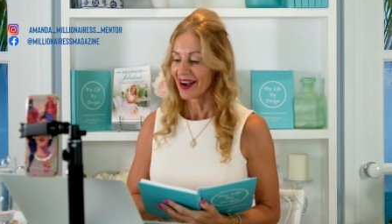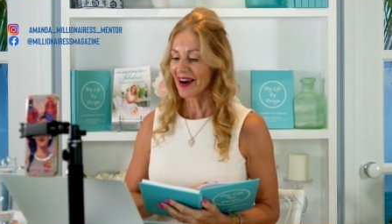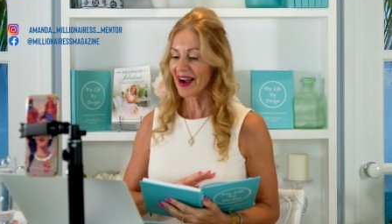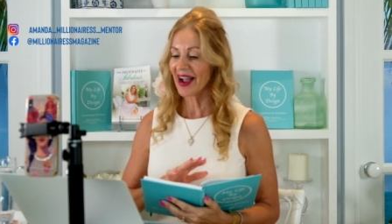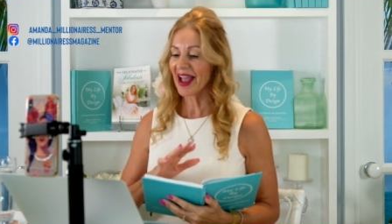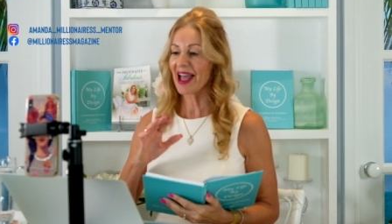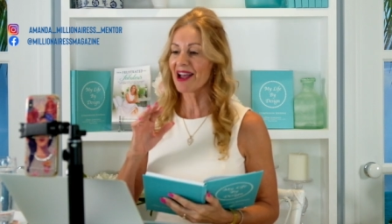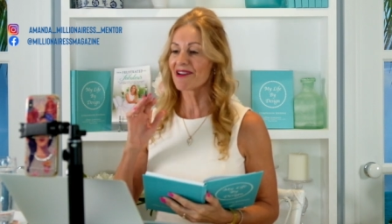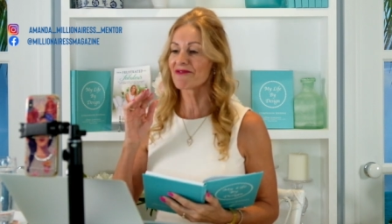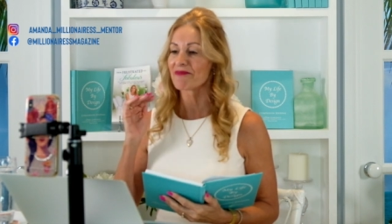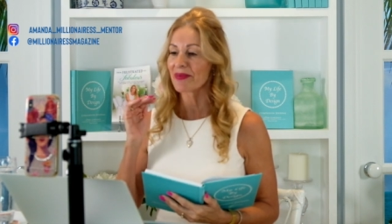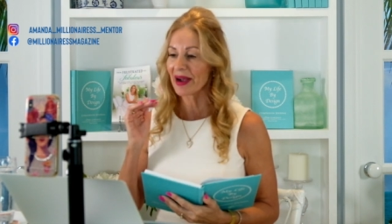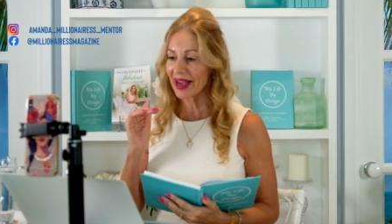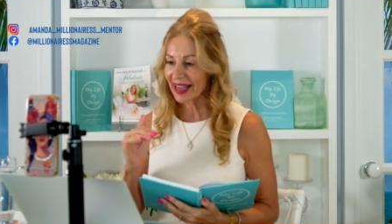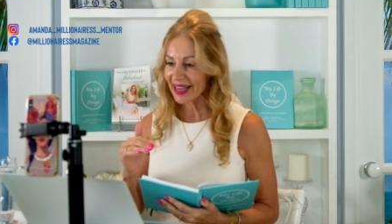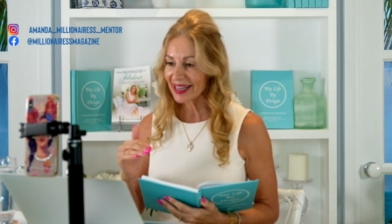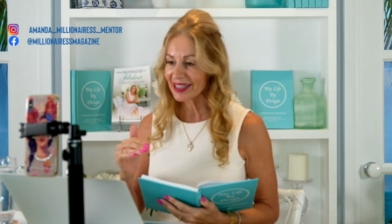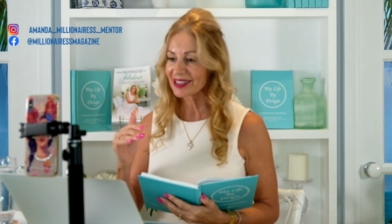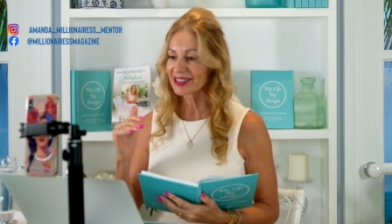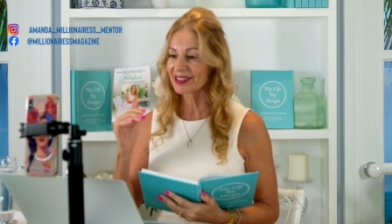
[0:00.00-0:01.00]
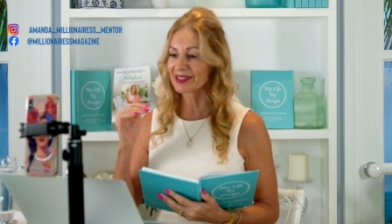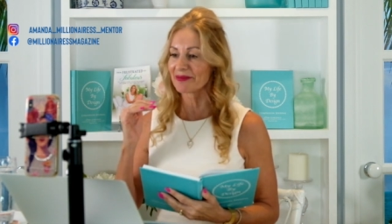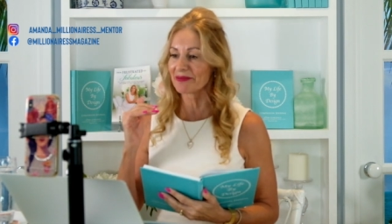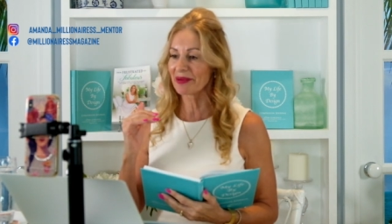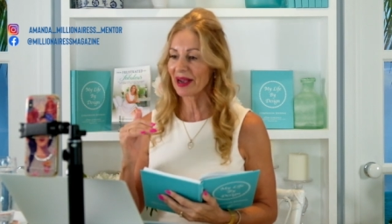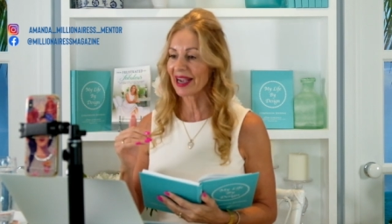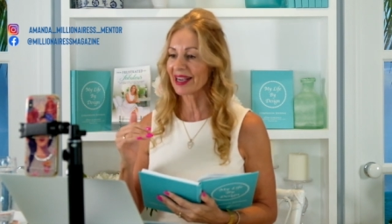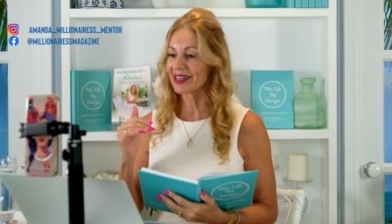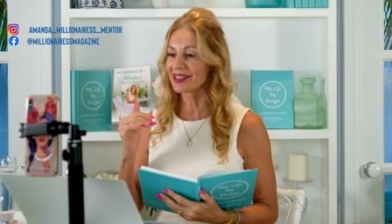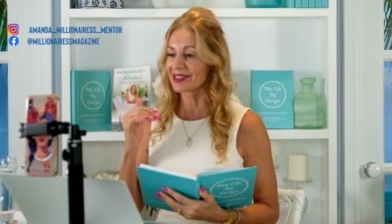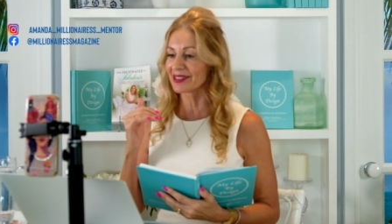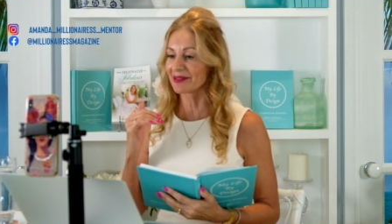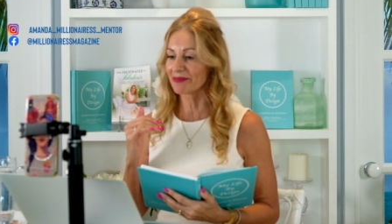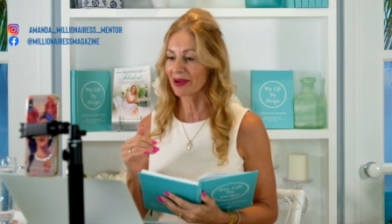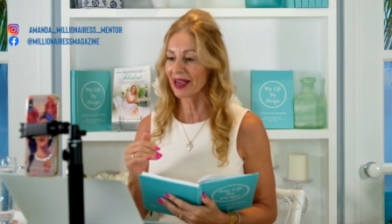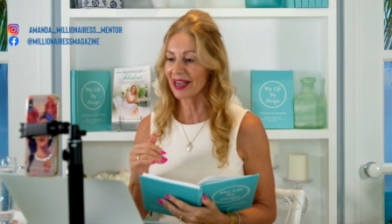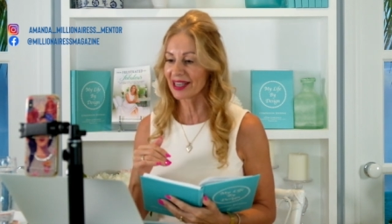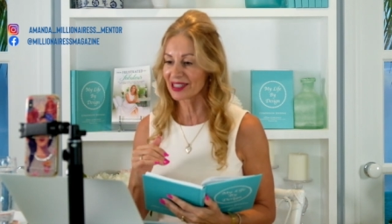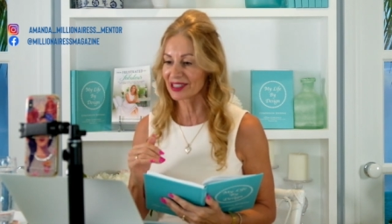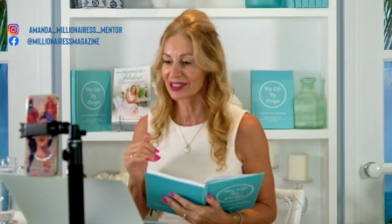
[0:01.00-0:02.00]
I have pages and pages and
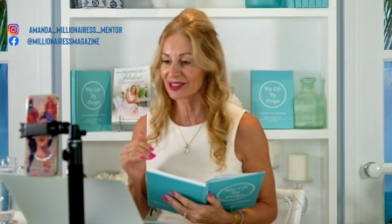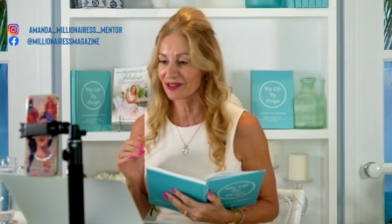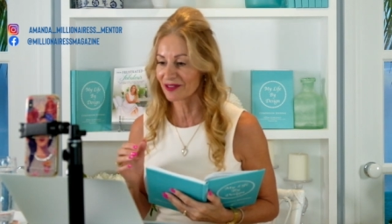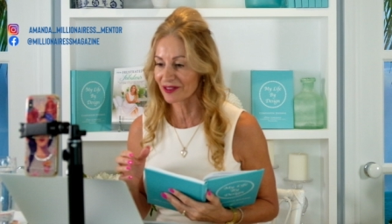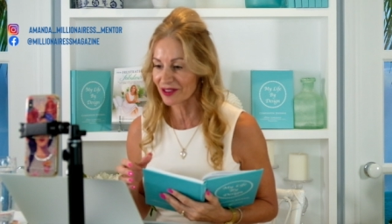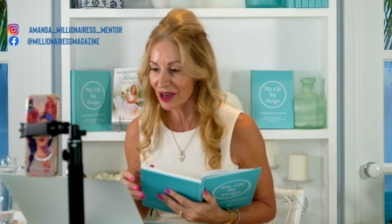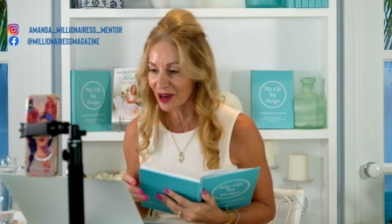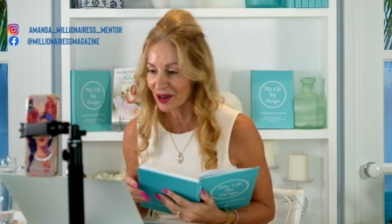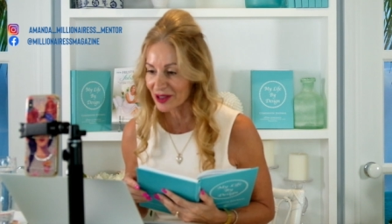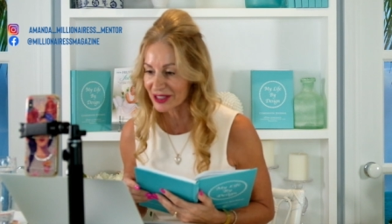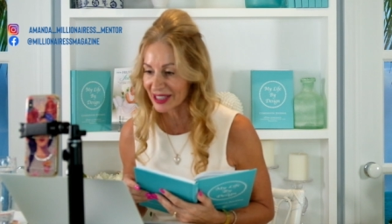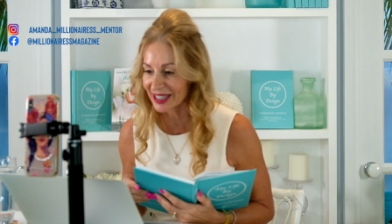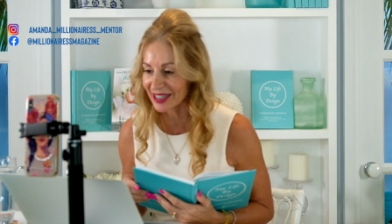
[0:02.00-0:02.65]
pages of notes.